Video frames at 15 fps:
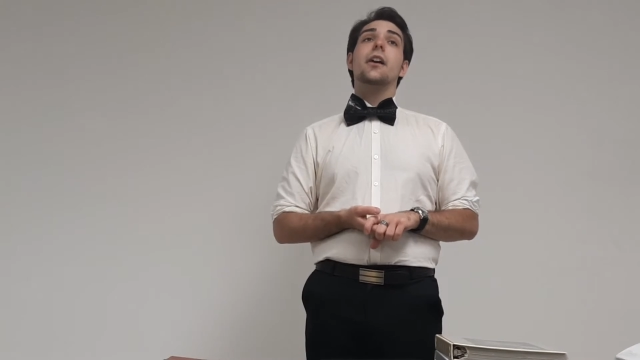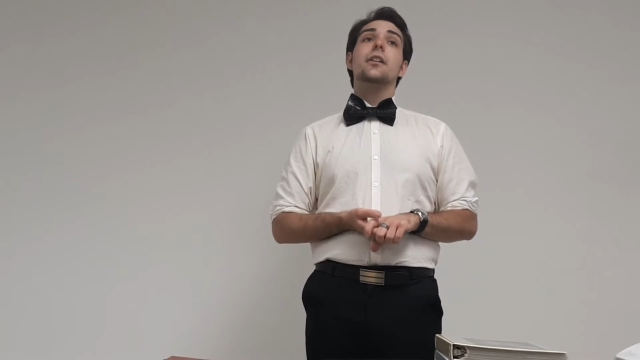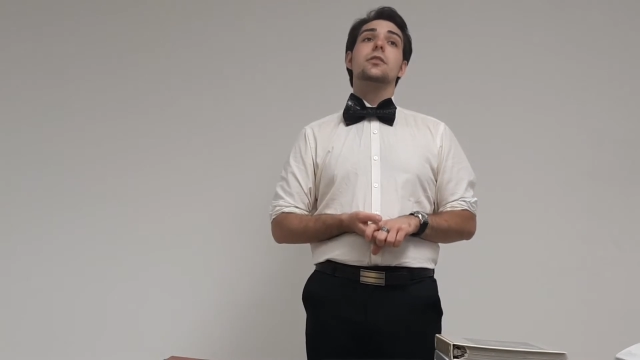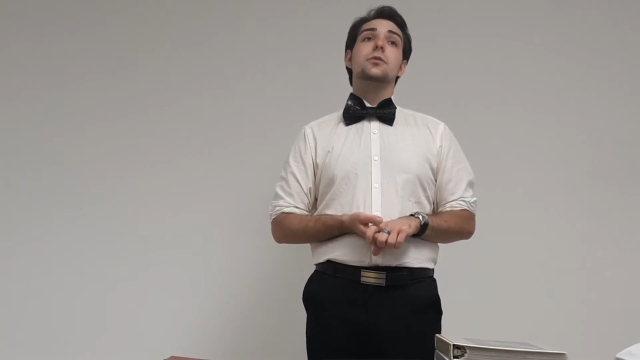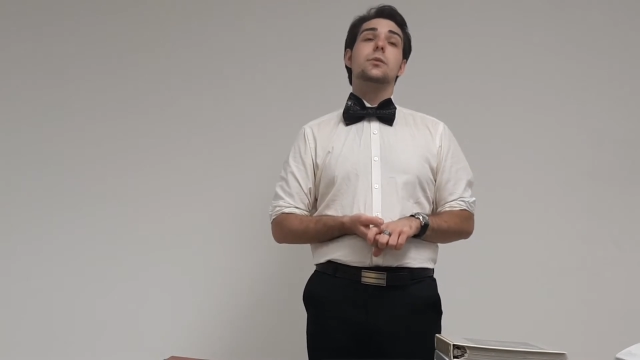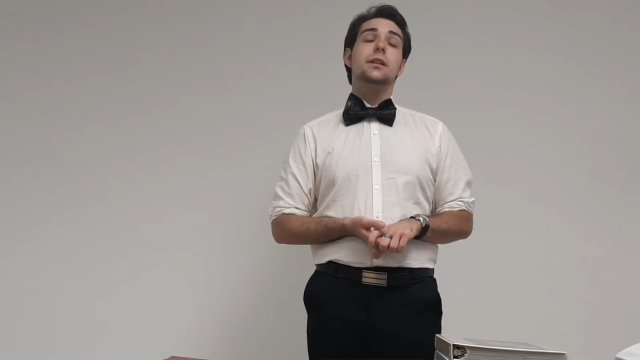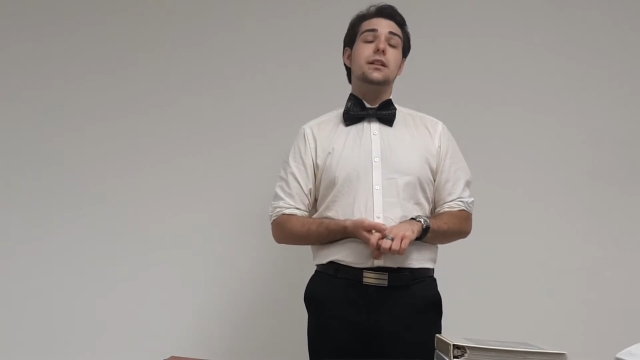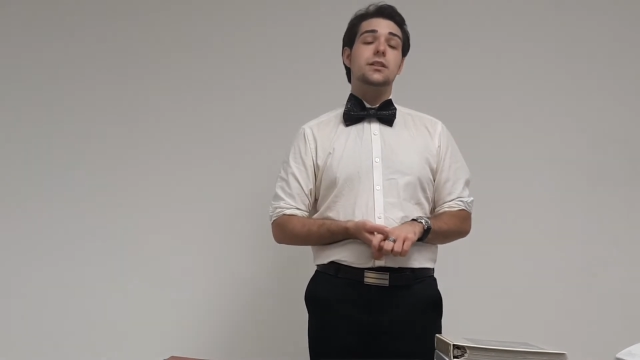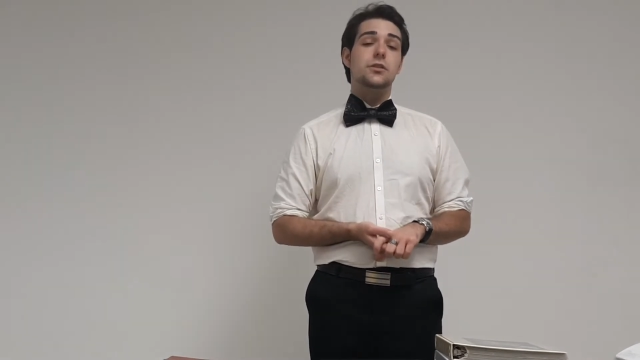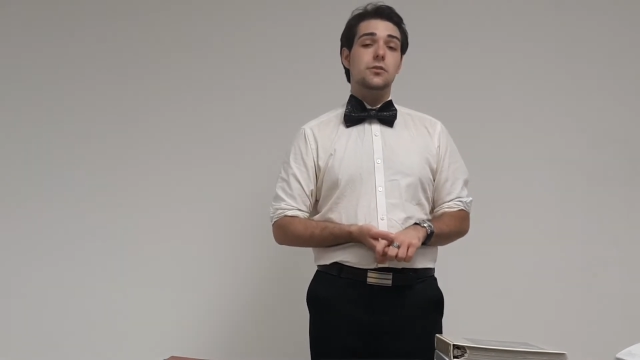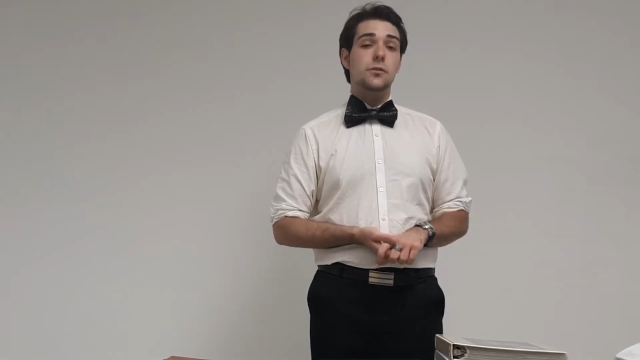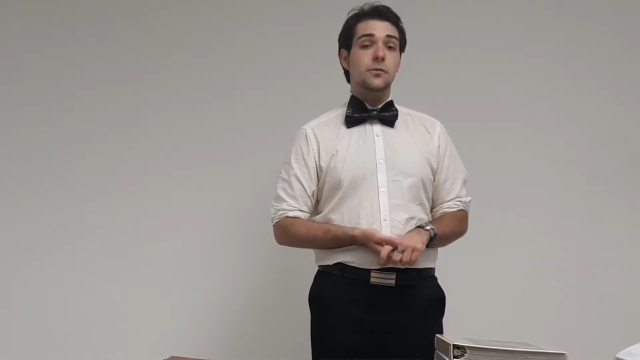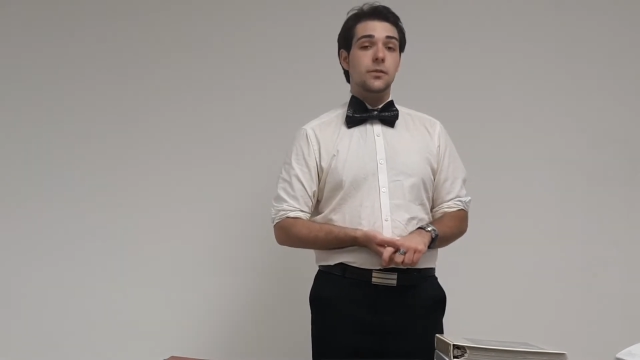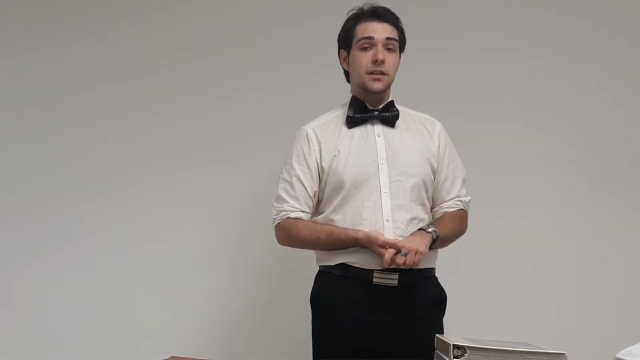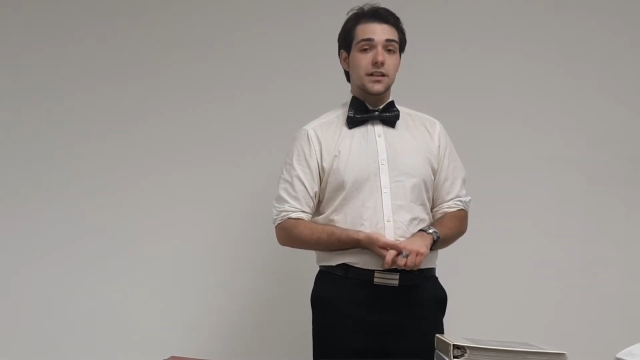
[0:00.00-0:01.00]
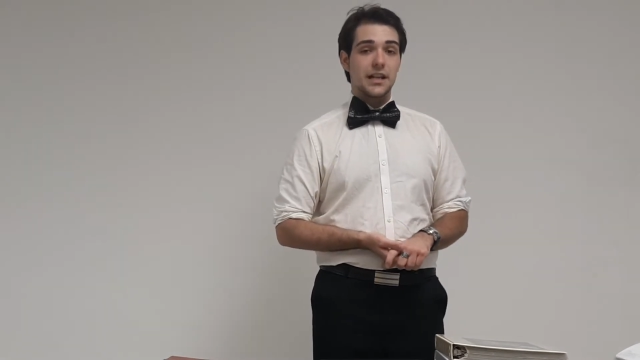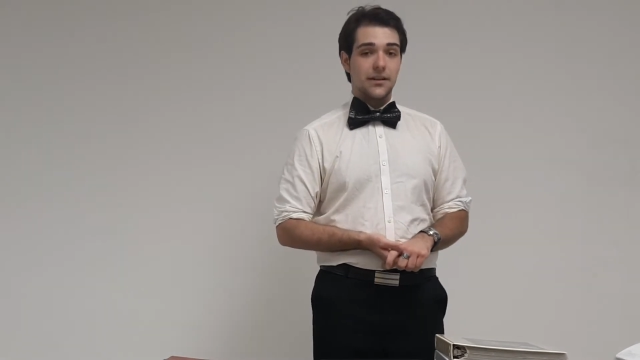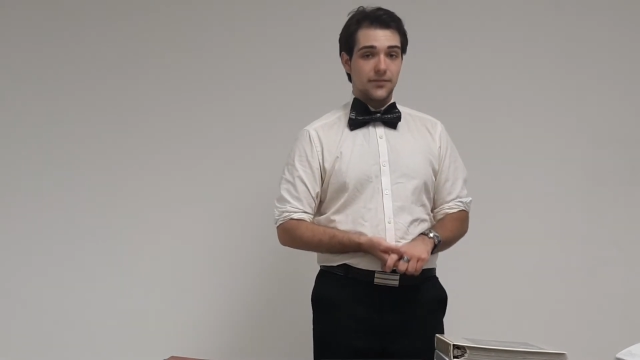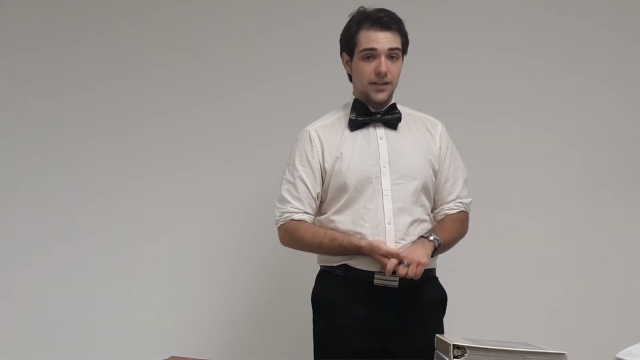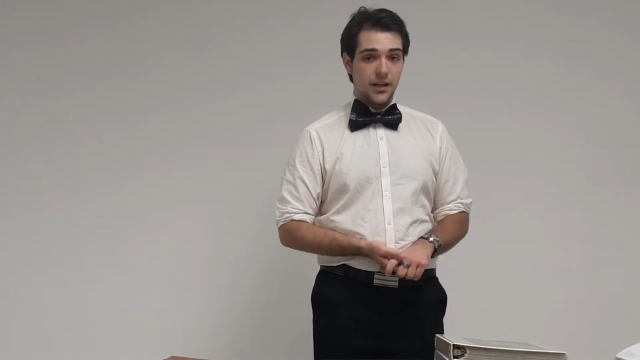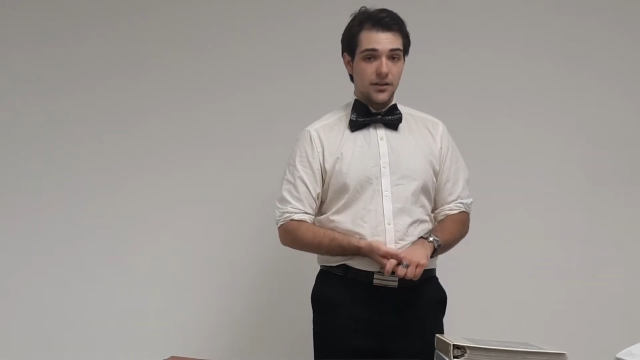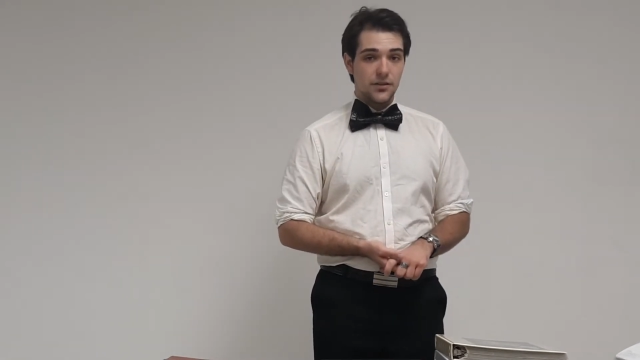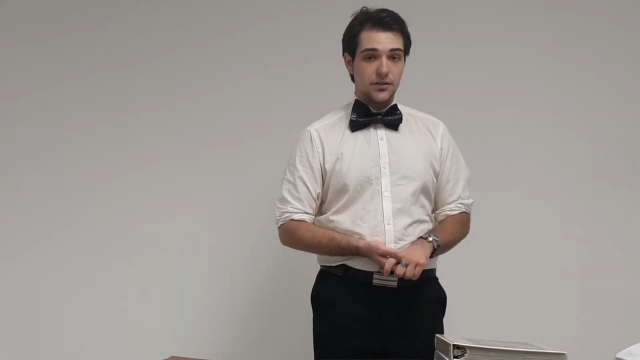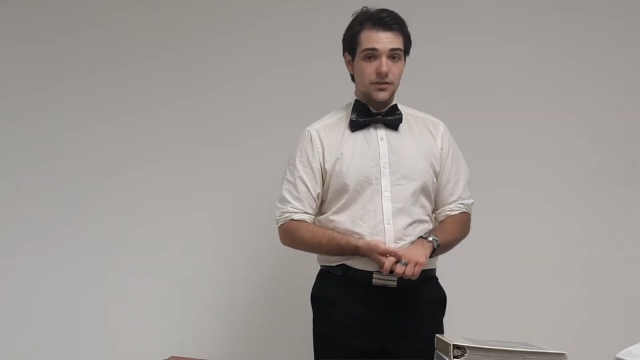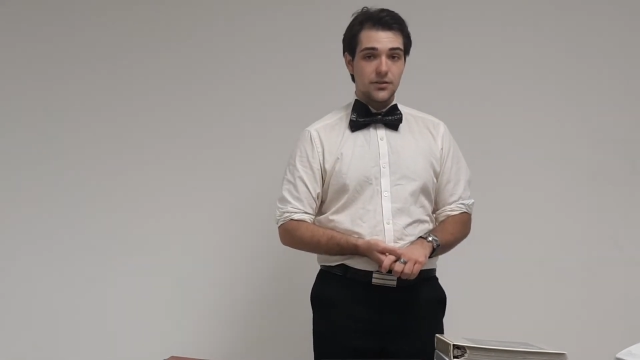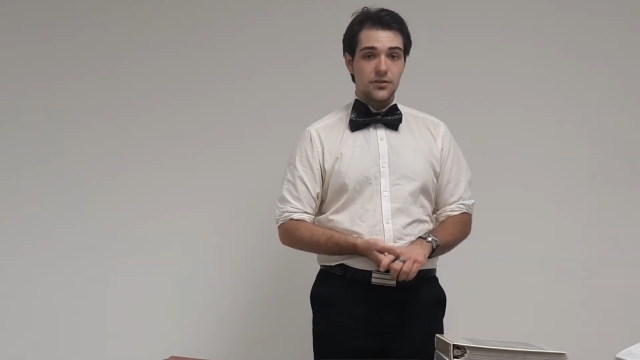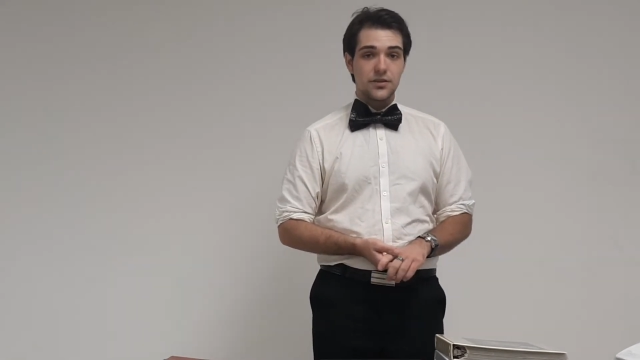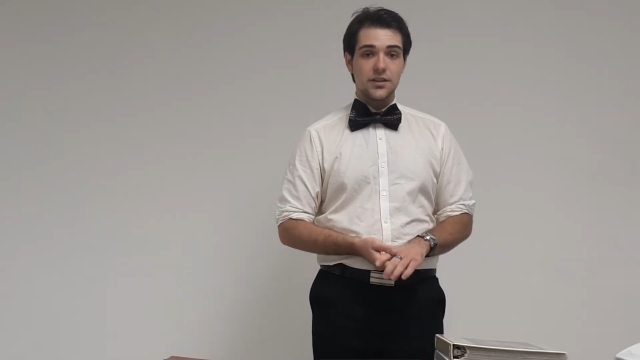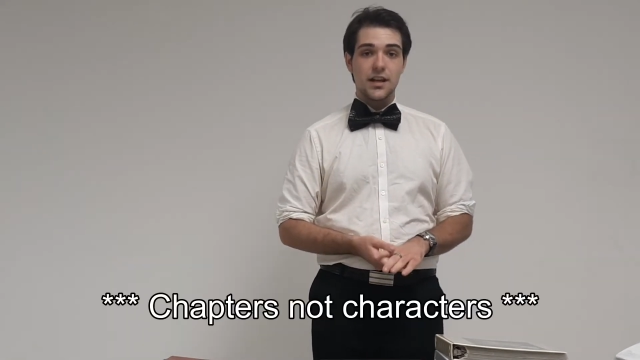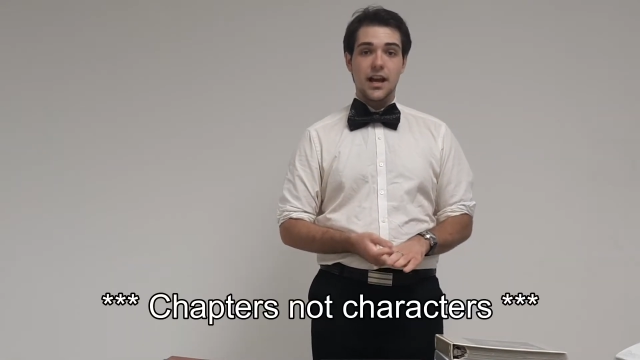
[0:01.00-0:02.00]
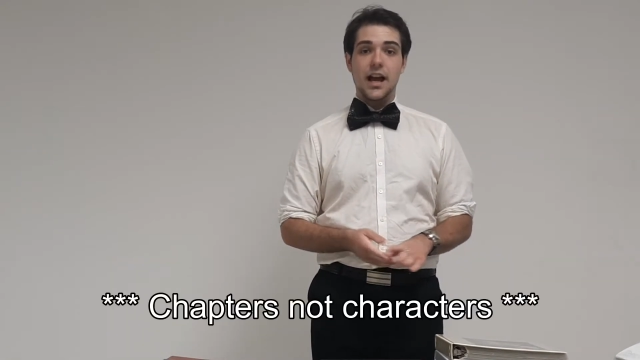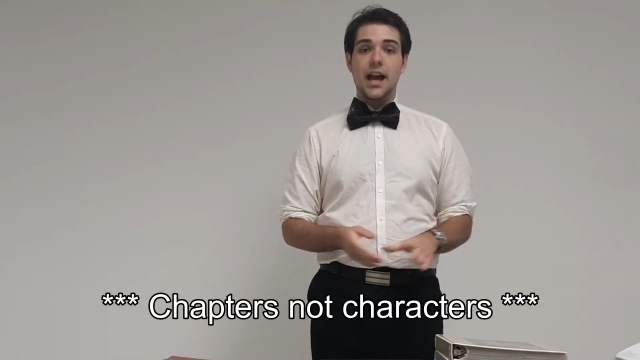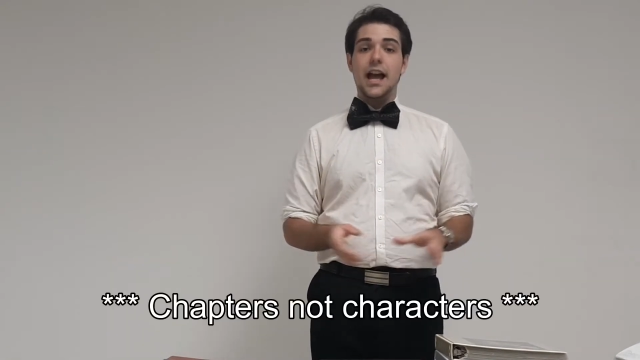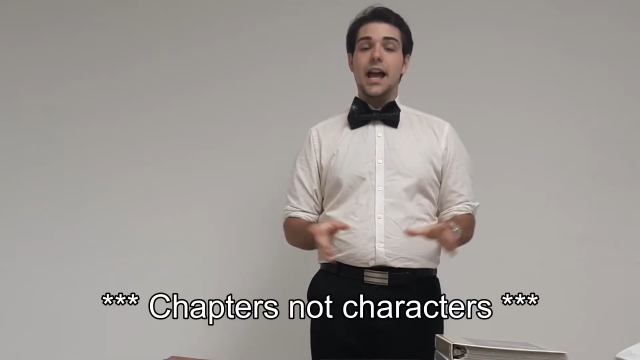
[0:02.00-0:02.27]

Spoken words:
22 of which have characters,